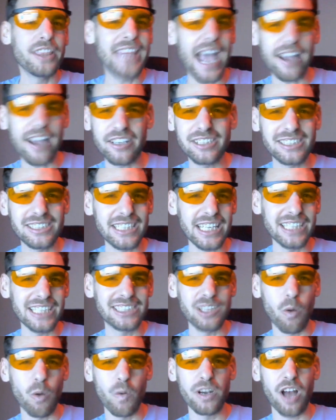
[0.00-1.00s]
Now you see
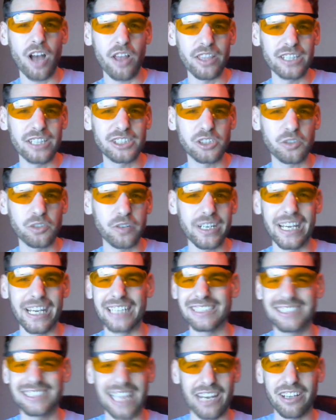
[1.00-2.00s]
someone on the street,
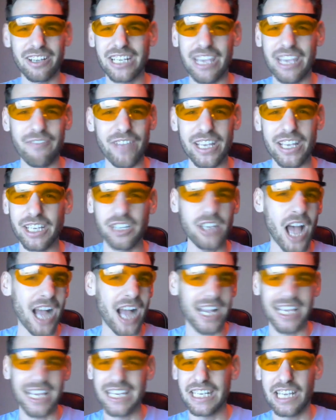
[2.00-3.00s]
instead of you're
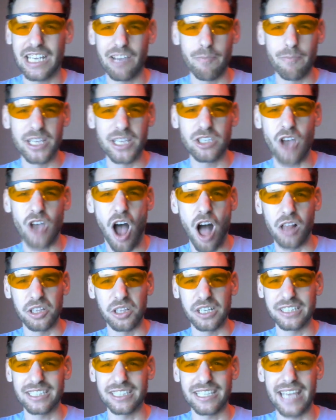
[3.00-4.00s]
not going to give them
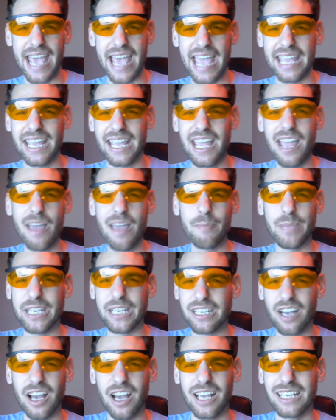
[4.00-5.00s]
$1 today
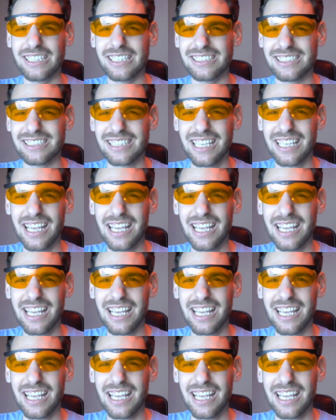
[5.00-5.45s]
because